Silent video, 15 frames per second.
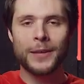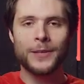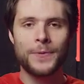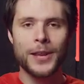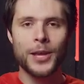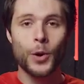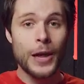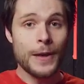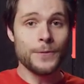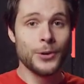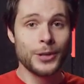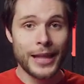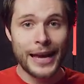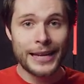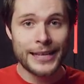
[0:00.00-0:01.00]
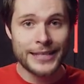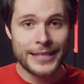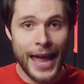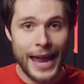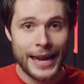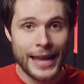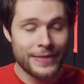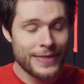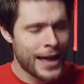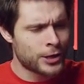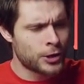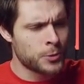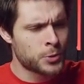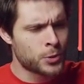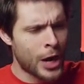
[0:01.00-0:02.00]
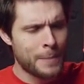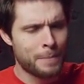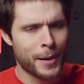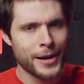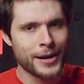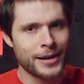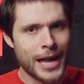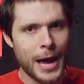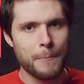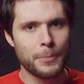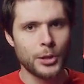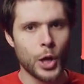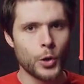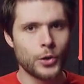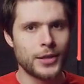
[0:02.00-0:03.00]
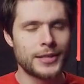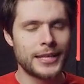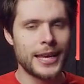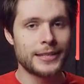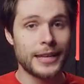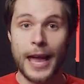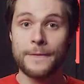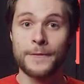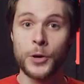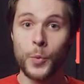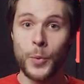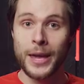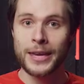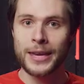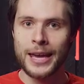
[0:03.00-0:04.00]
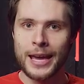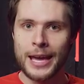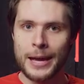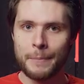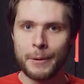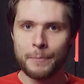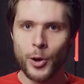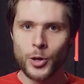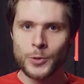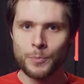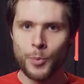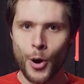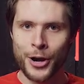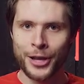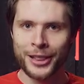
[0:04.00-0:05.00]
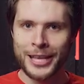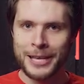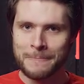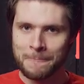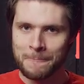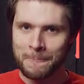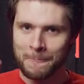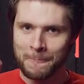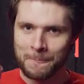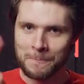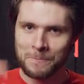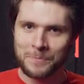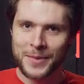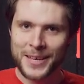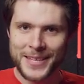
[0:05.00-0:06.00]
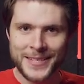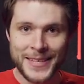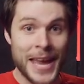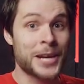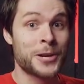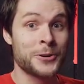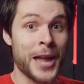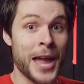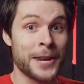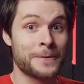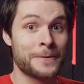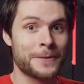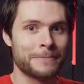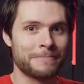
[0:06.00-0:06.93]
up this video if you liked it and hit that subscribe button down below to see us every week. But most importantly, stay creative.